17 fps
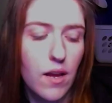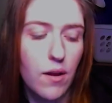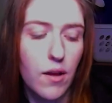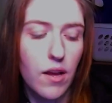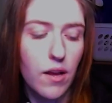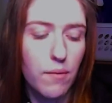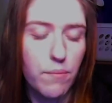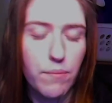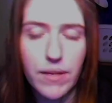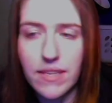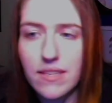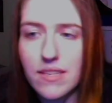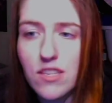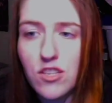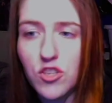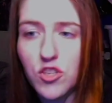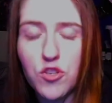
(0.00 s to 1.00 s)
because
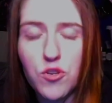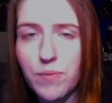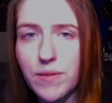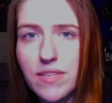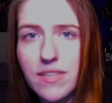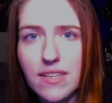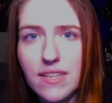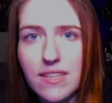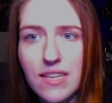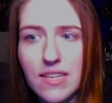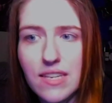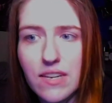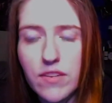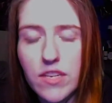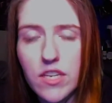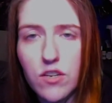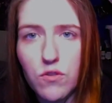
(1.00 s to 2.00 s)
he's a stupid 16,
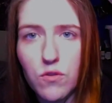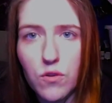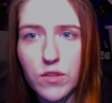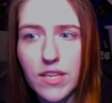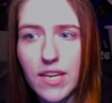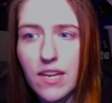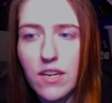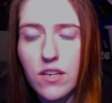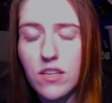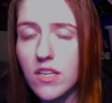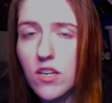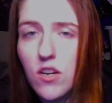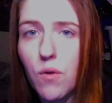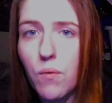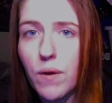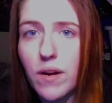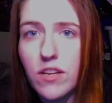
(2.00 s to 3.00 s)
17-year-old kid, didn't know
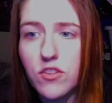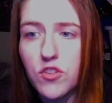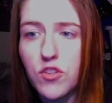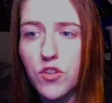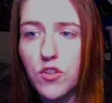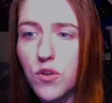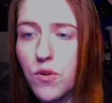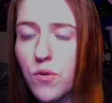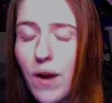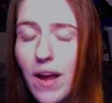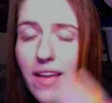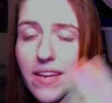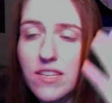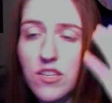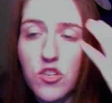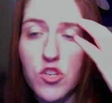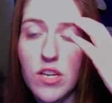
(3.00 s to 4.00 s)
what else to do, and
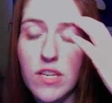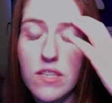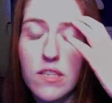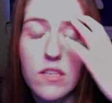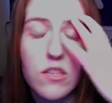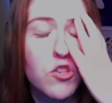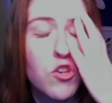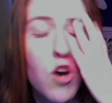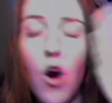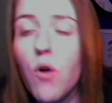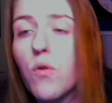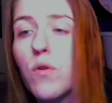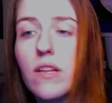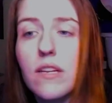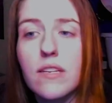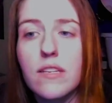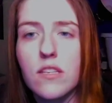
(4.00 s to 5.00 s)
just
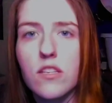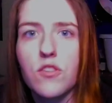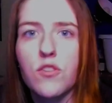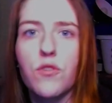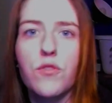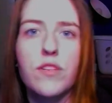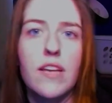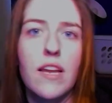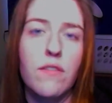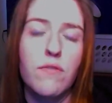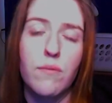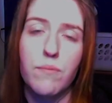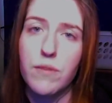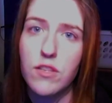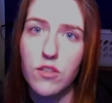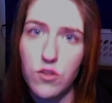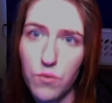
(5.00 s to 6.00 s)
totally disassociated from the
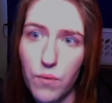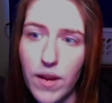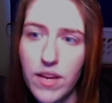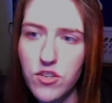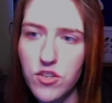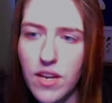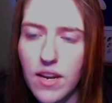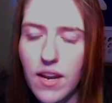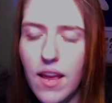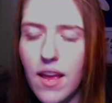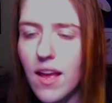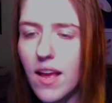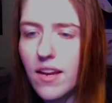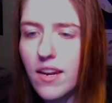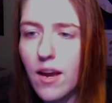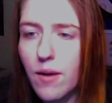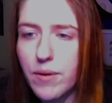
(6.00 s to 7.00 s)
situation.
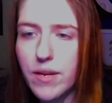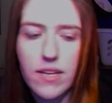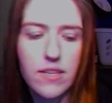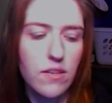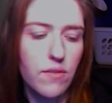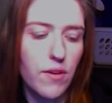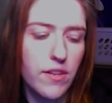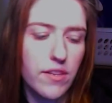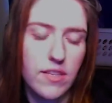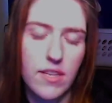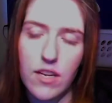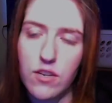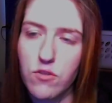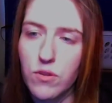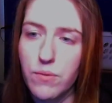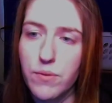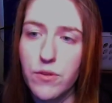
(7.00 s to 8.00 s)
Now, because of all the
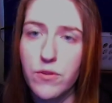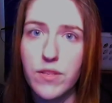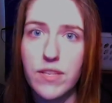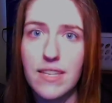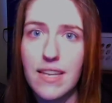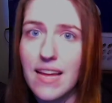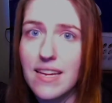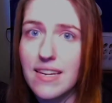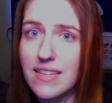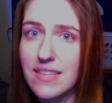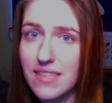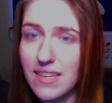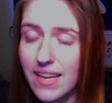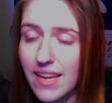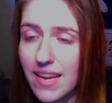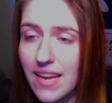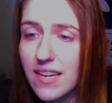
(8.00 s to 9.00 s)
sexual abuse he's had as a
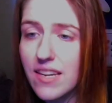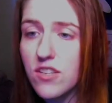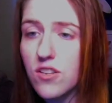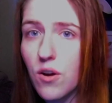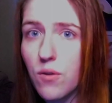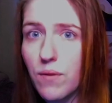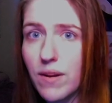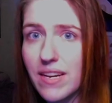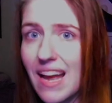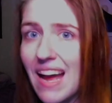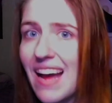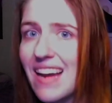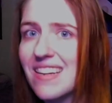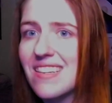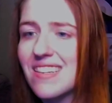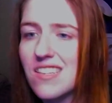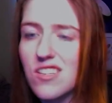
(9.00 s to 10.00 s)
kid, he's already had a
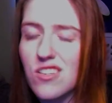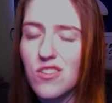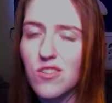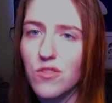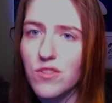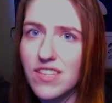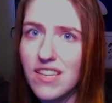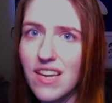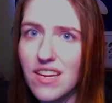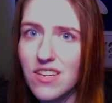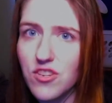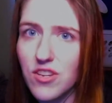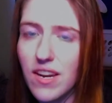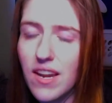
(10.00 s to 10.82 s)
disassociation